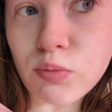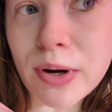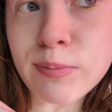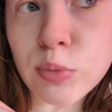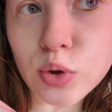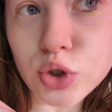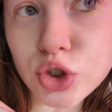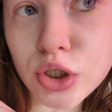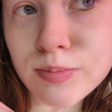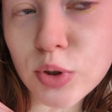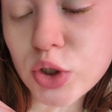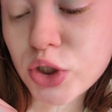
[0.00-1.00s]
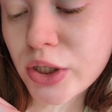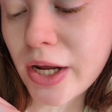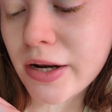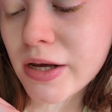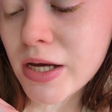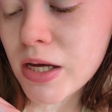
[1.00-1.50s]
rainbow sherbet
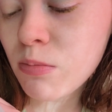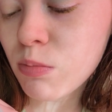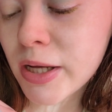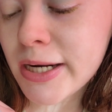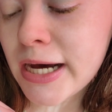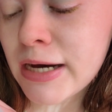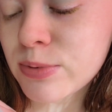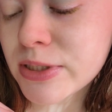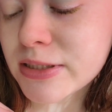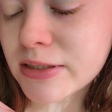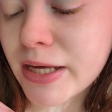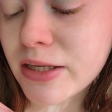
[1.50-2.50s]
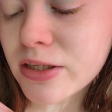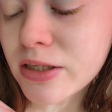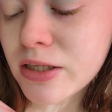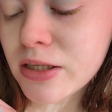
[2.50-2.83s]
shade, but I was like,